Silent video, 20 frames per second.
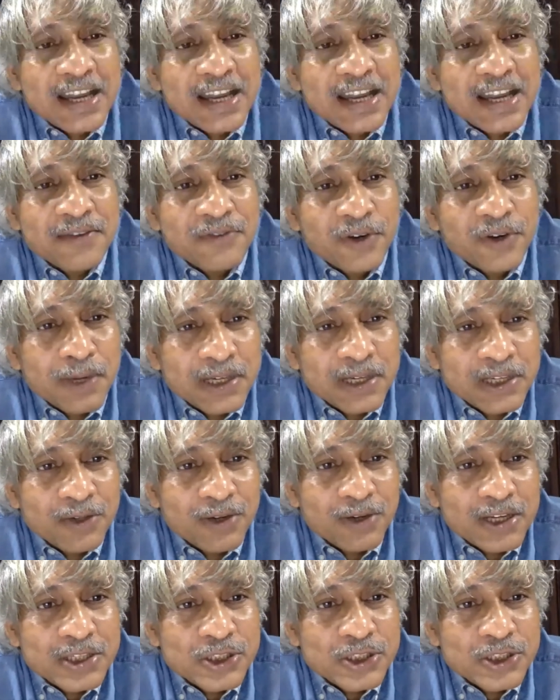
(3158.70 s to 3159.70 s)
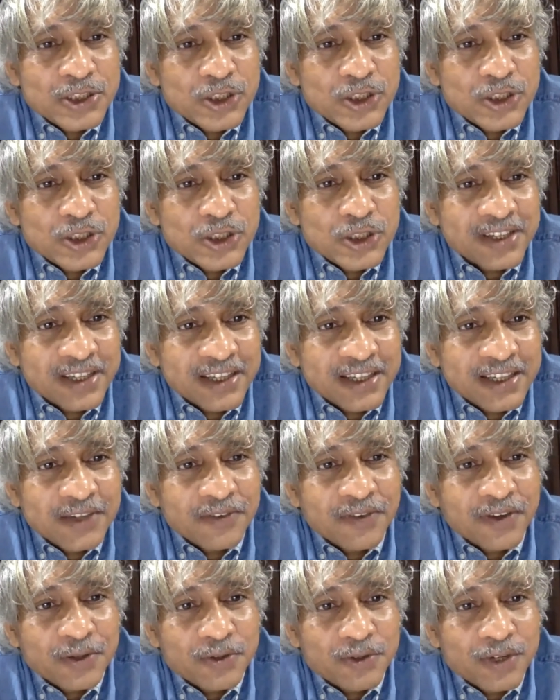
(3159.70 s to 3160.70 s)
particular geometry, if I would
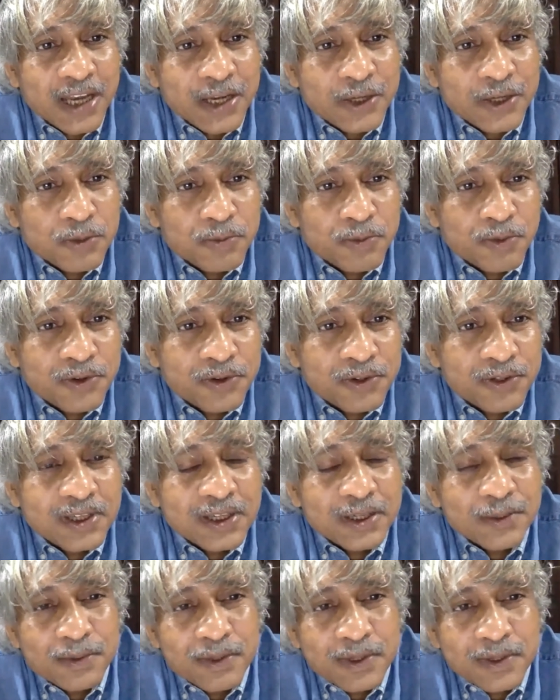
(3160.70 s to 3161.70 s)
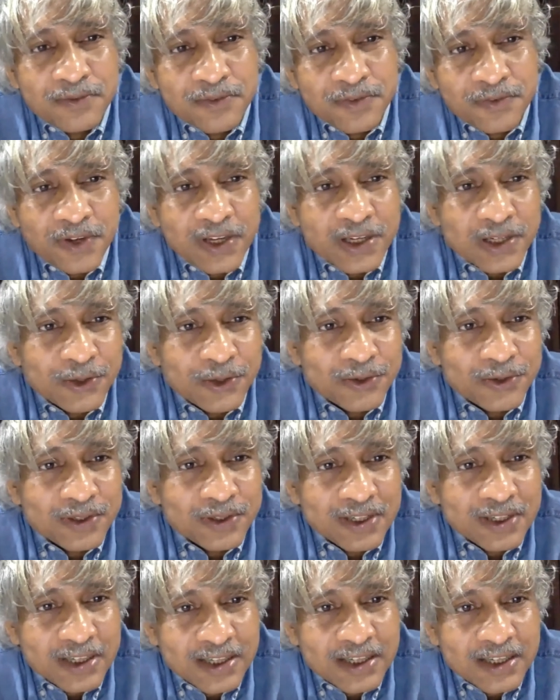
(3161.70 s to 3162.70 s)
like to produce, if, I would to,
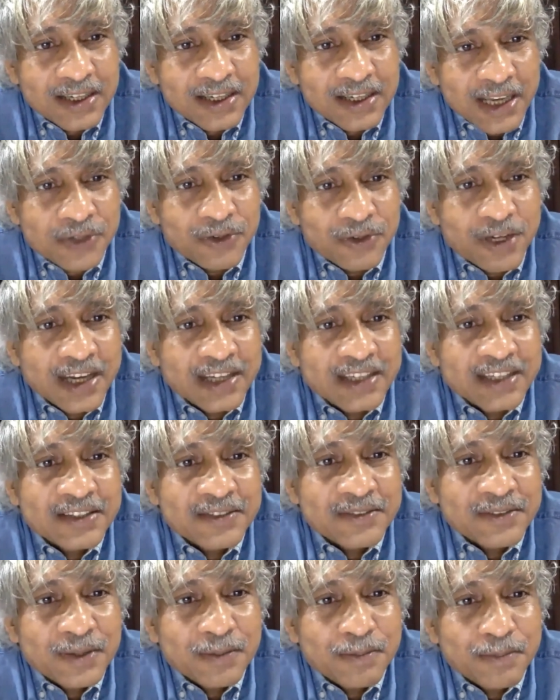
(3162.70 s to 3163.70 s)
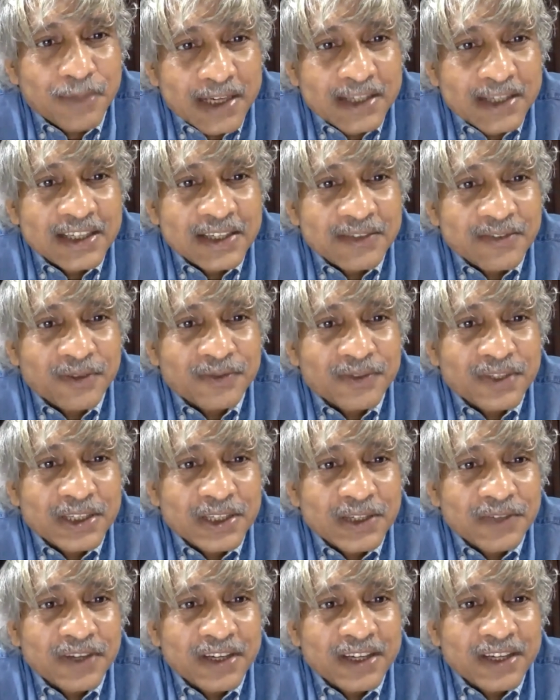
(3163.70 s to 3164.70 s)
uh, like to get it printed from the
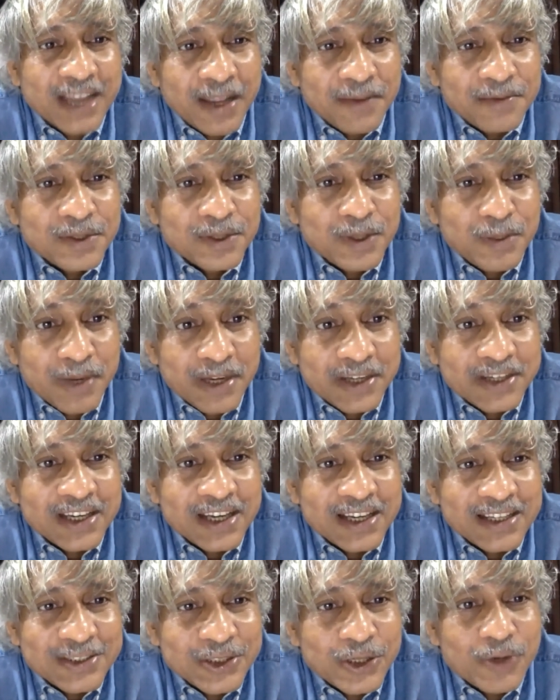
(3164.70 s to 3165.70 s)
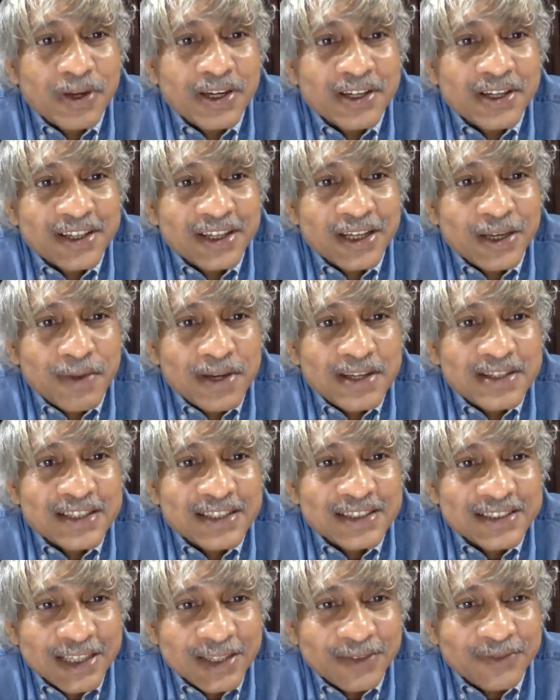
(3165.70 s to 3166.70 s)
different types of the materials, geometry remains the
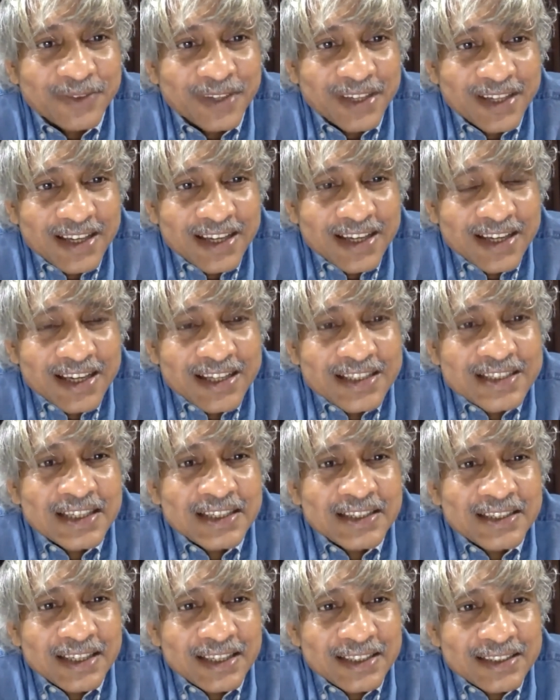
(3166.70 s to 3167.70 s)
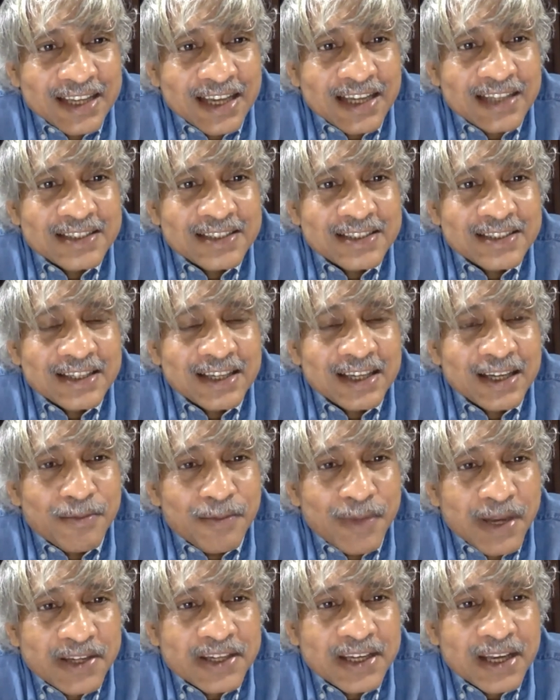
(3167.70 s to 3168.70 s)
same. Is it, does mm-hmm. uh,
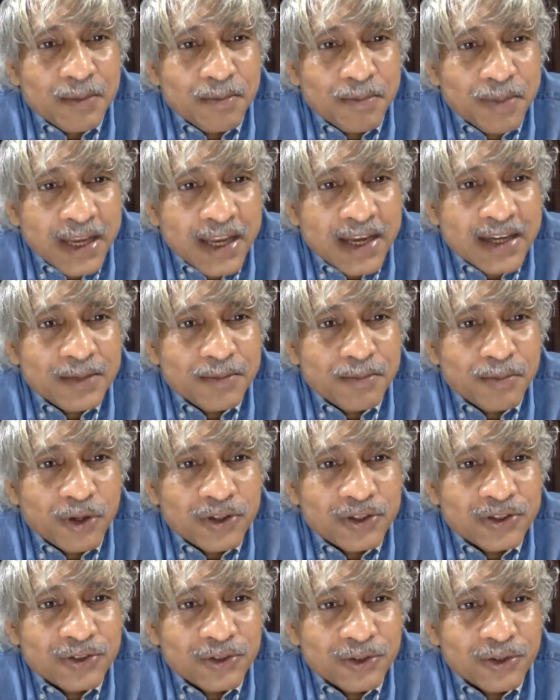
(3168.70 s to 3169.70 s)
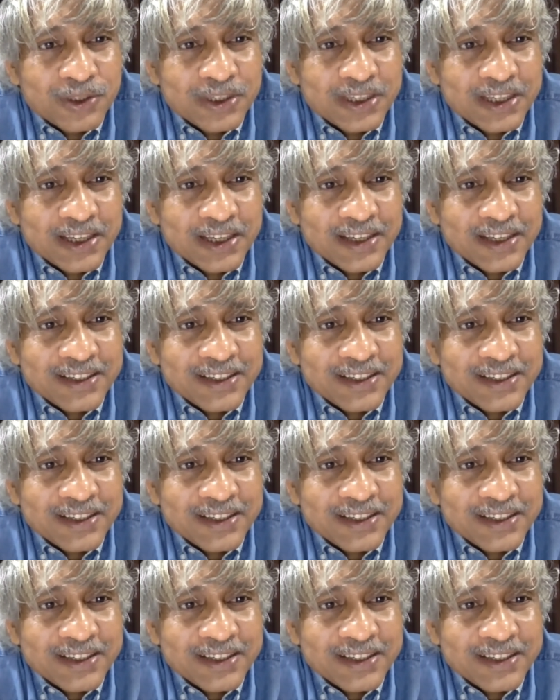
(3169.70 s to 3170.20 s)
material play an important role there?